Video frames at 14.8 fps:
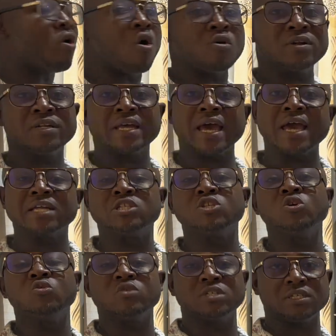on the
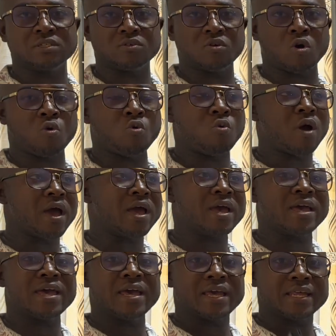etiology or where
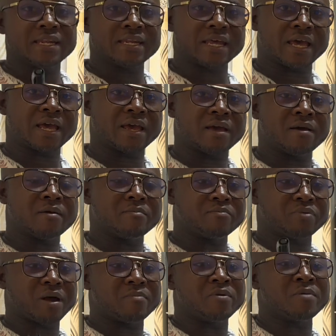the
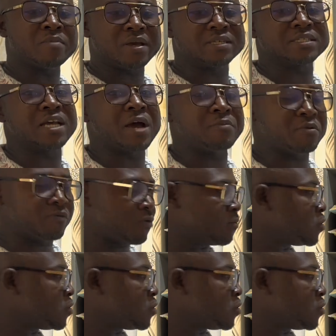problem is coming from.